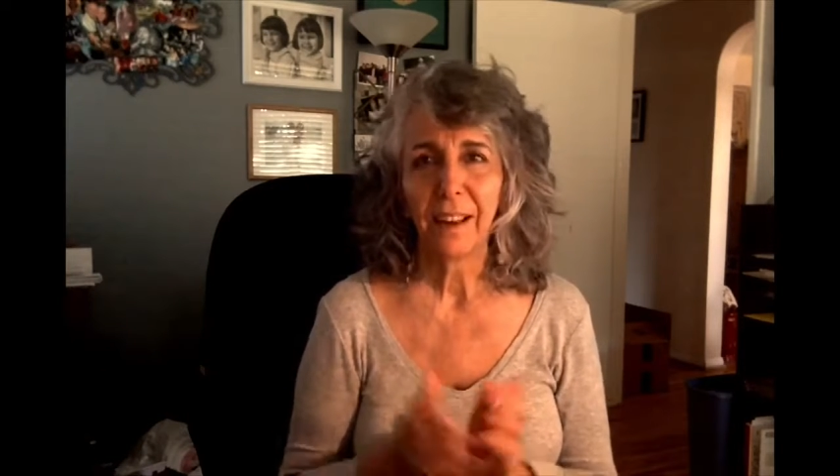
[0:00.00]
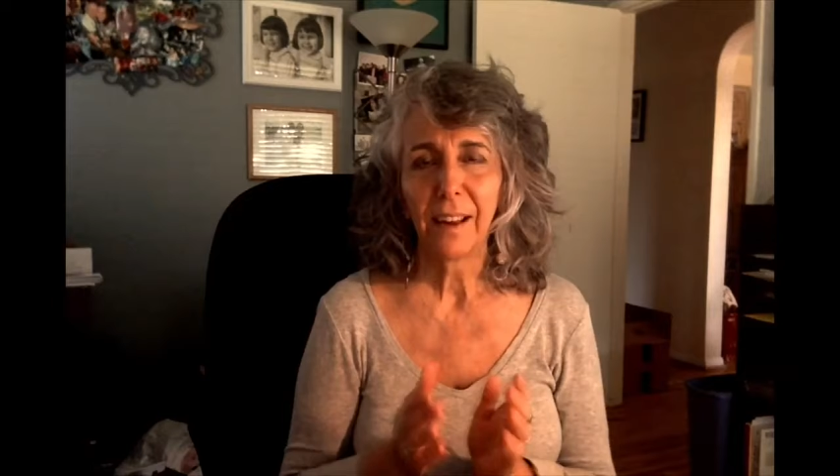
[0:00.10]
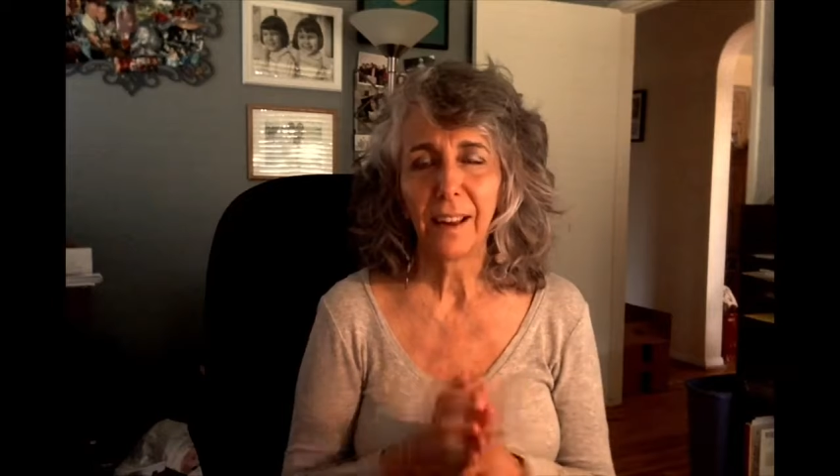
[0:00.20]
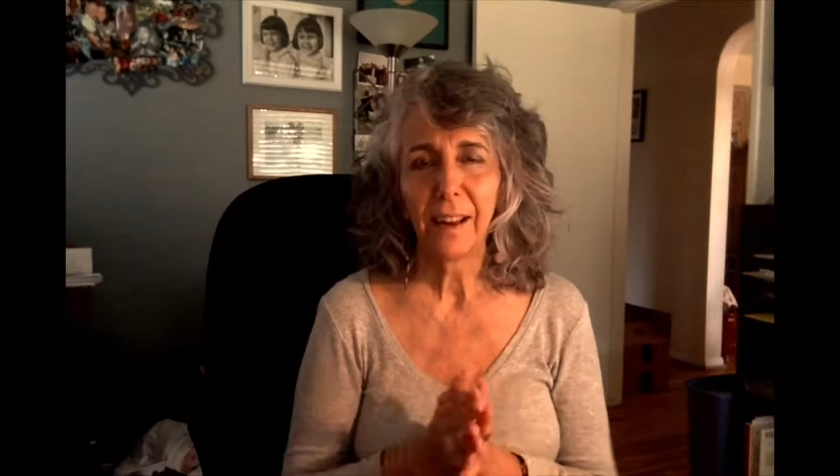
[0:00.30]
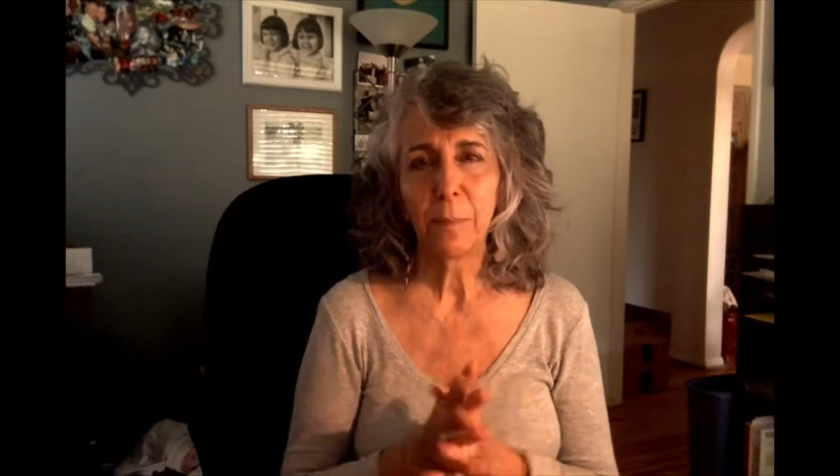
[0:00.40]

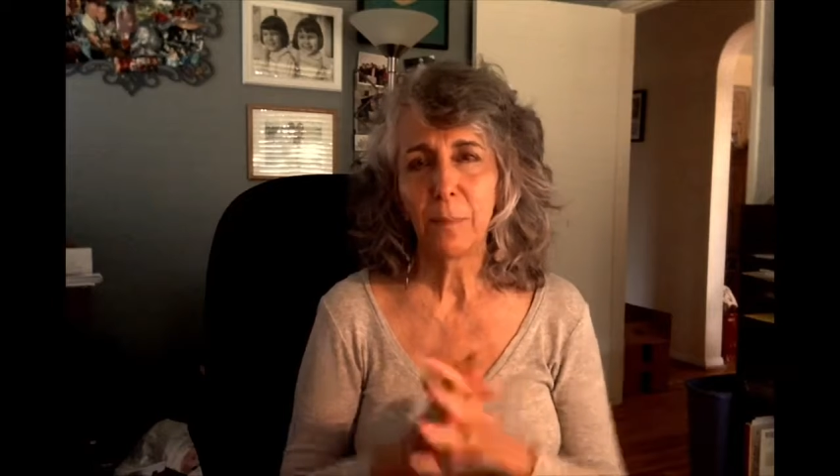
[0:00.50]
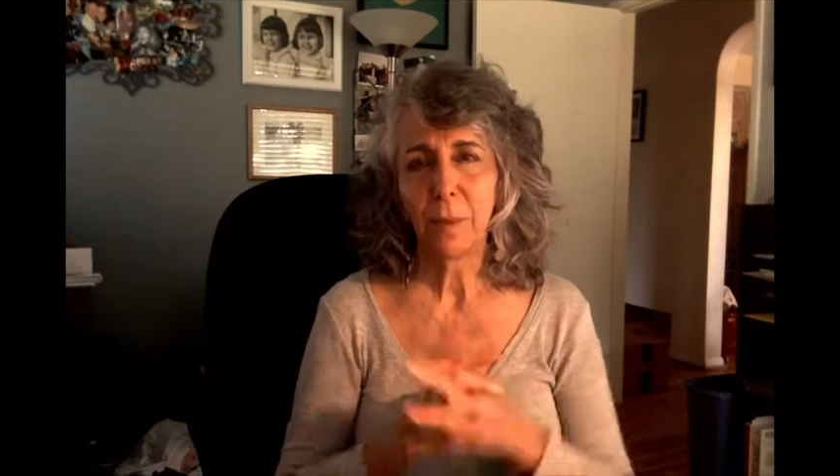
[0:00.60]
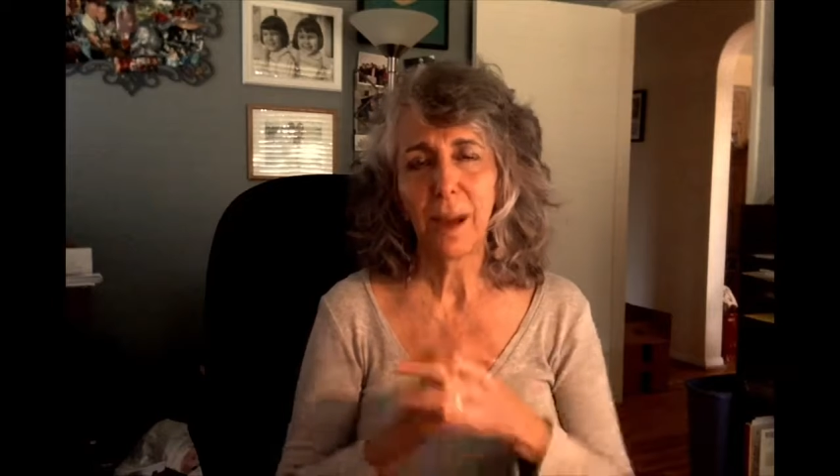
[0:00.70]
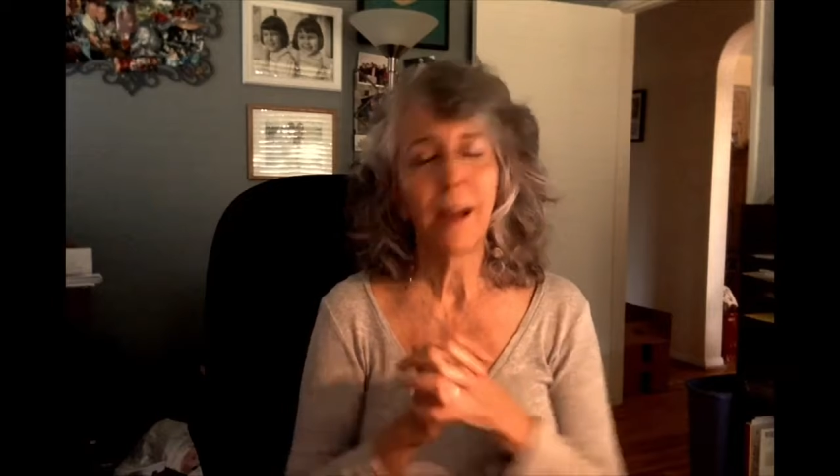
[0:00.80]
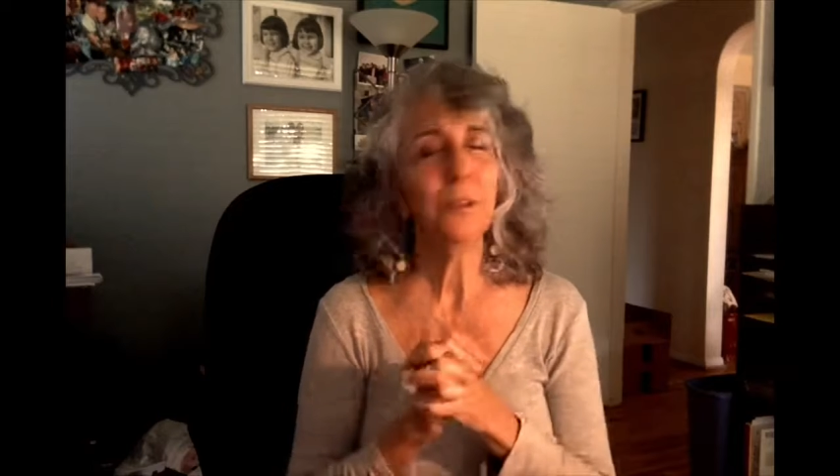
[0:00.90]
I
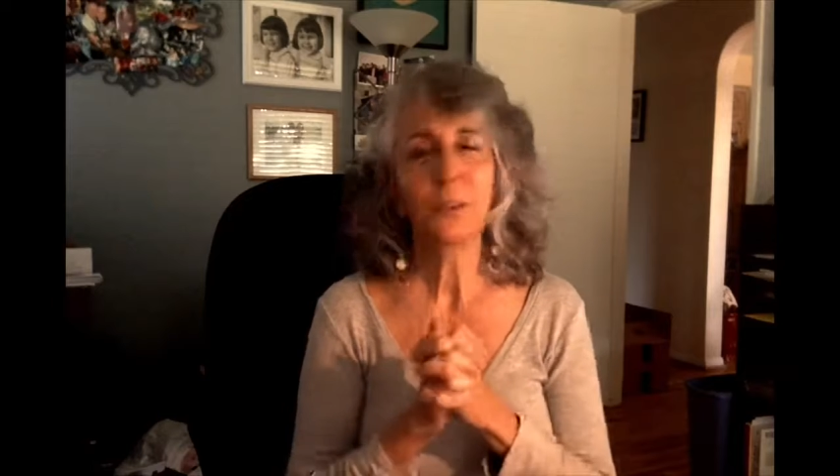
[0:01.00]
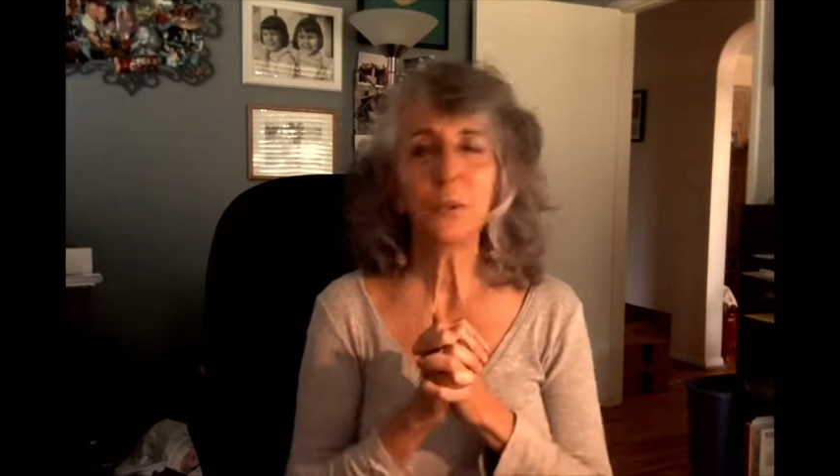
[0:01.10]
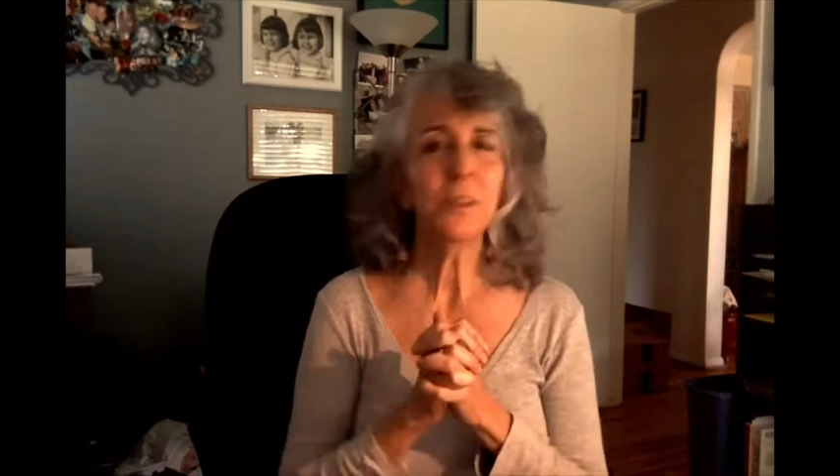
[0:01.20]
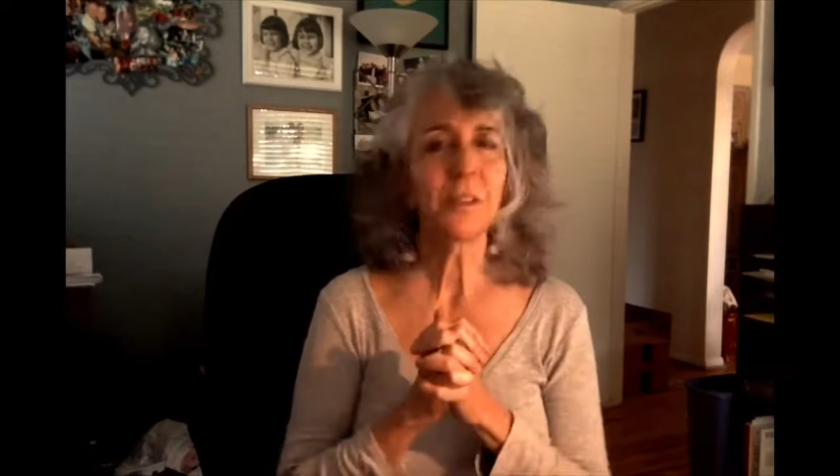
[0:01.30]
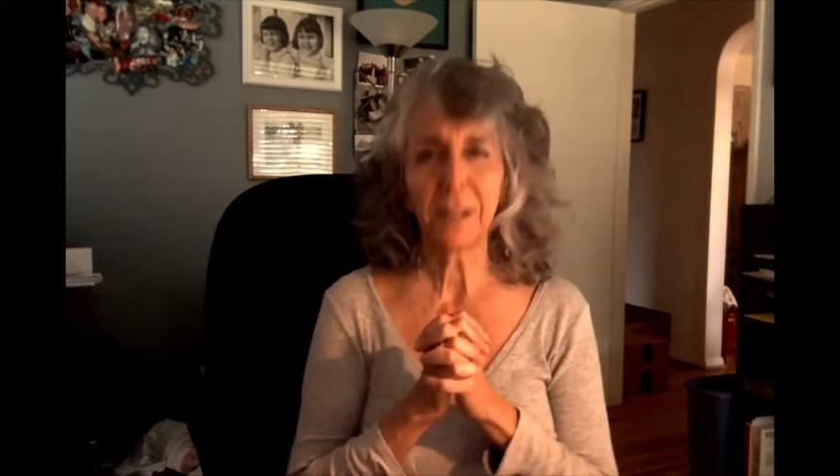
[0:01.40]
would do
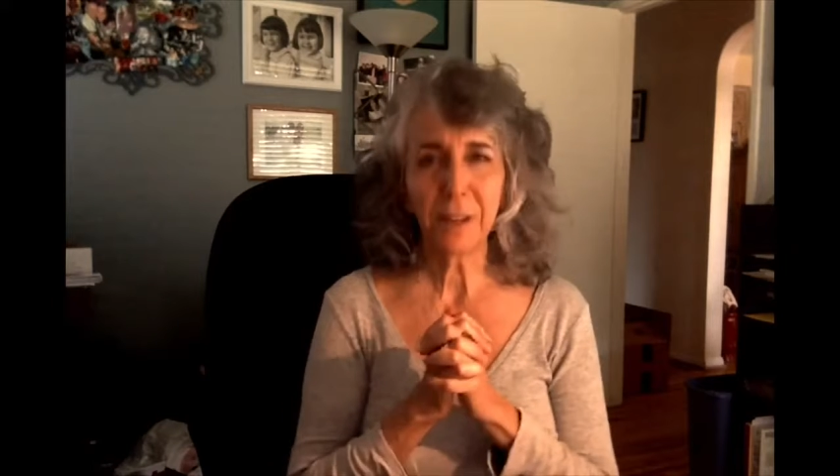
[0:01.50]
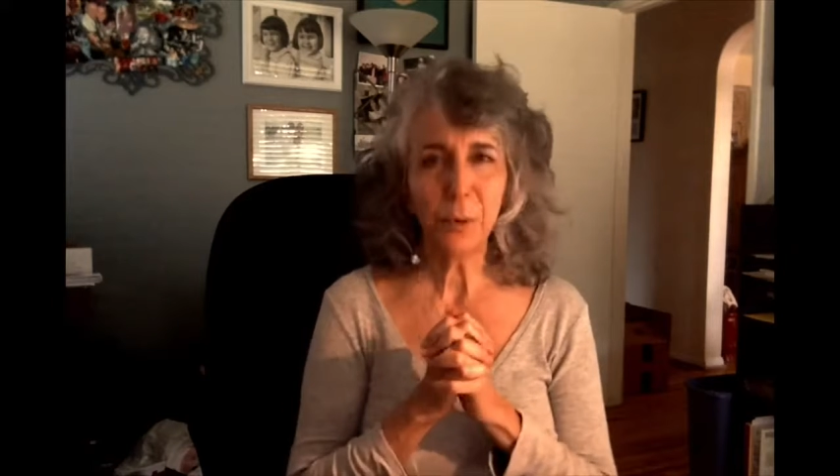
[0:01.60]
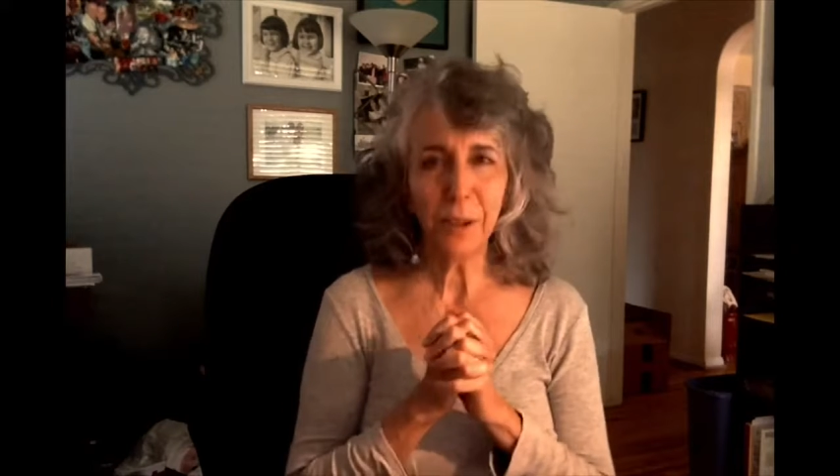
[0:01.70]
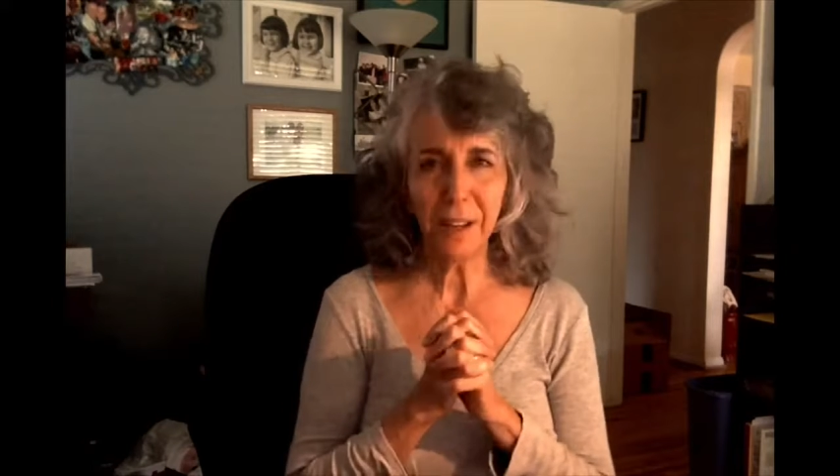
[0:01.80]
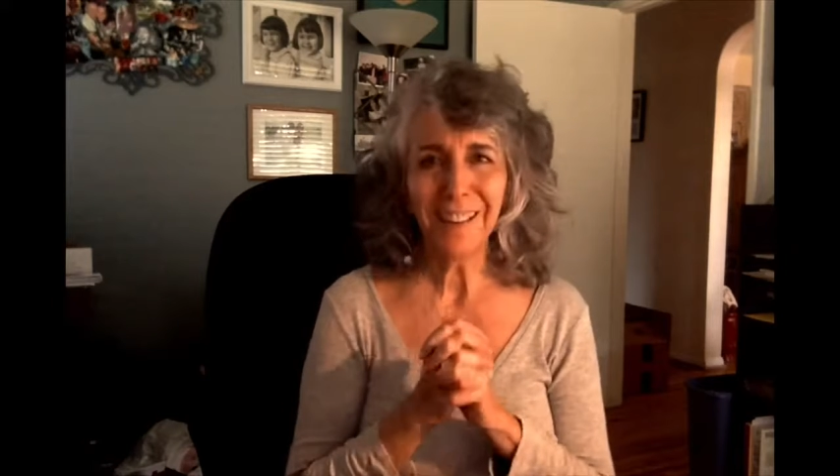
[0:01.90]
this
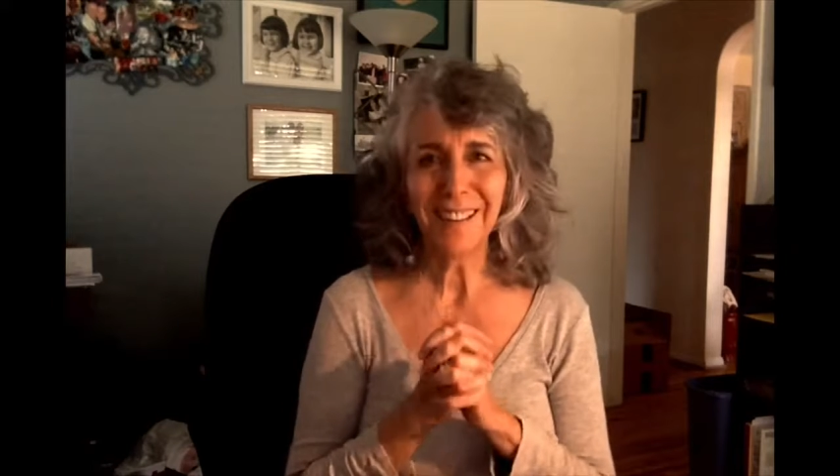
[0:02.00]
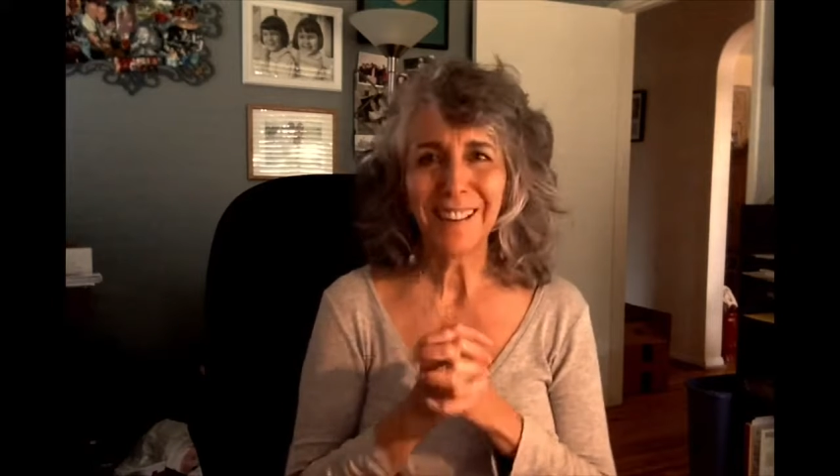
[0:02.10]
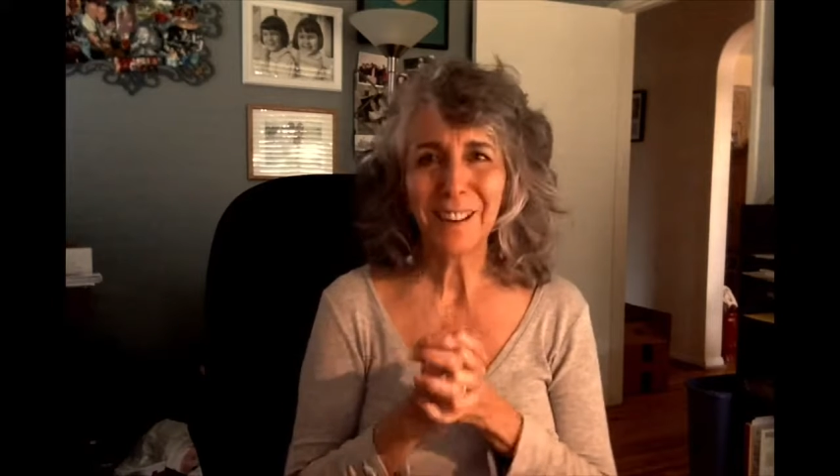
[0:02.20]
anyway,